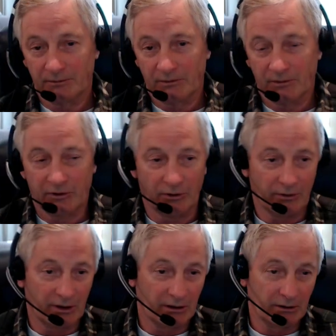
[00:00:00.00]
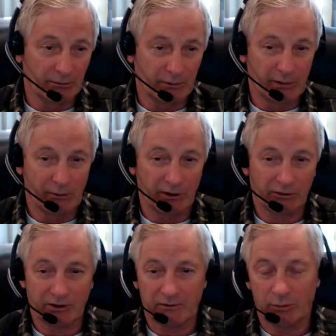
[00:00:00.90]
So we also
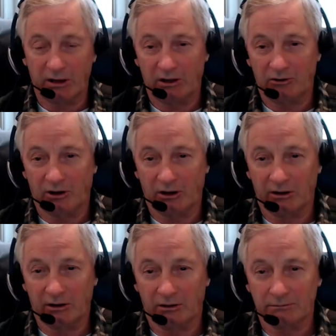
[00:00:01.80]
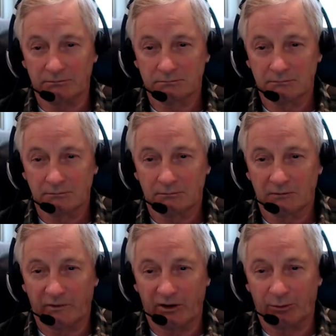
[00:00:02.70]
have a page on
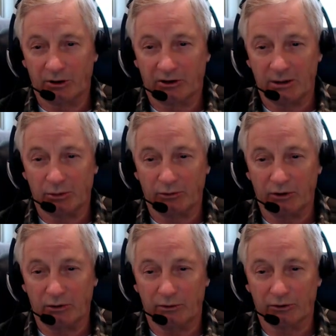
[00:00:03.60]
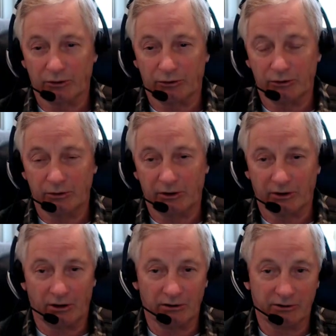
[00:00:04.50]
Facebook, Temple of Universal Truth, at
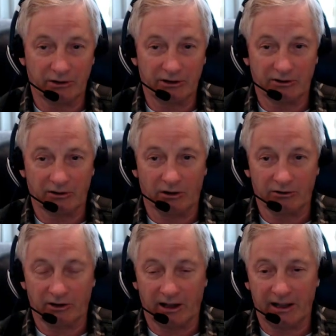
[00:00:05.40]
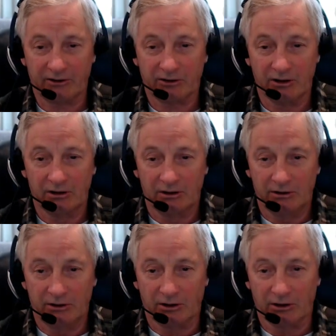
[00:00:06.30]
least as long as it lasts.
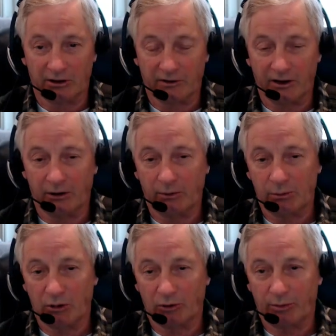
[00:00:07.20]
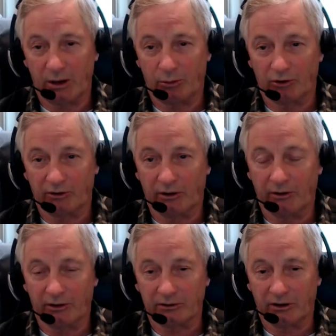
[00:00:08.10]
You can look at there. We post papers and other
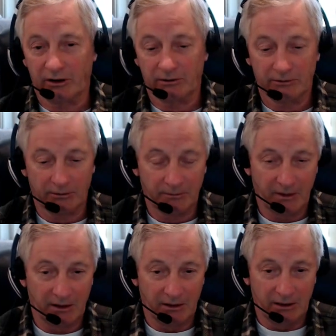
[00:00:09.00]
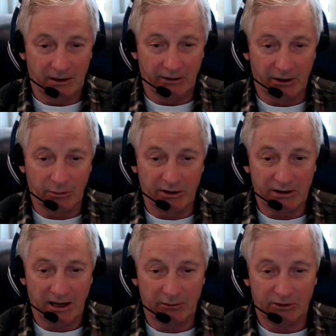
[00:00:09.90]
things on there. So, okay, everybody,
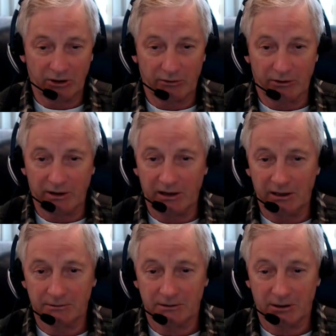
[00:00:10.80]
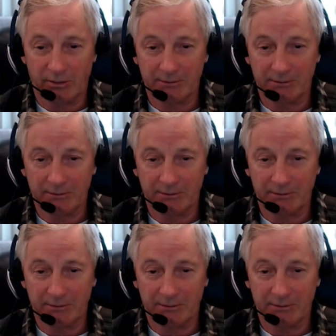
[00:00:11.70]
have yourself a great day. Goodbye.